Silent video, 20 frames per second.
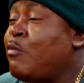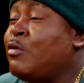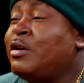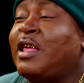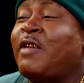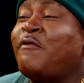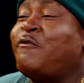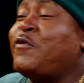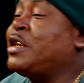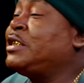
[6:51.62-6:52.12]
where
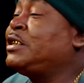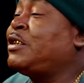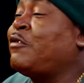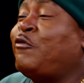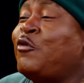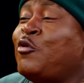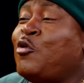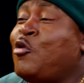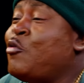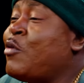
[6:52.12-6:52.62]
they fix the
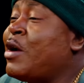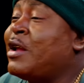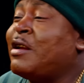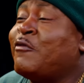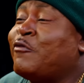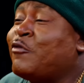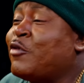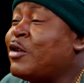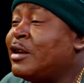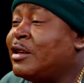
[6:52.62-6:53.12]
food right
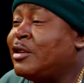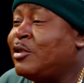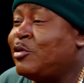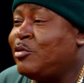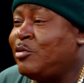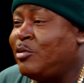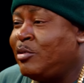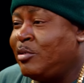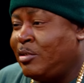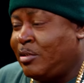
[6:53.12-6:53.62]
in front of
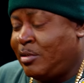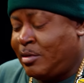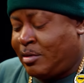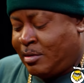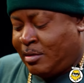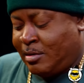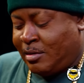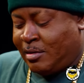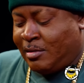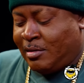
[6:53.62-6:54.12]
you."
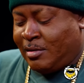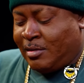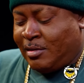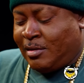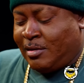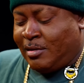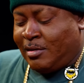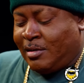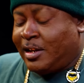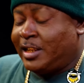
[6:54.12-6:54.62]

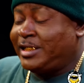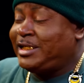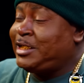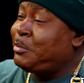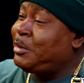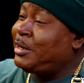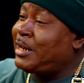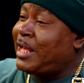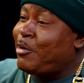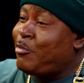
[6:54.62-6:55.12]
And she
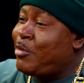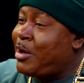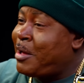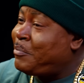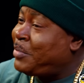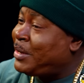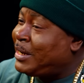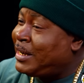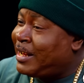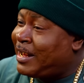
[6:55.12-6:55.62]
be like,
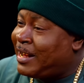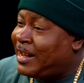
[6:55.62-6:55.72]
what, Benny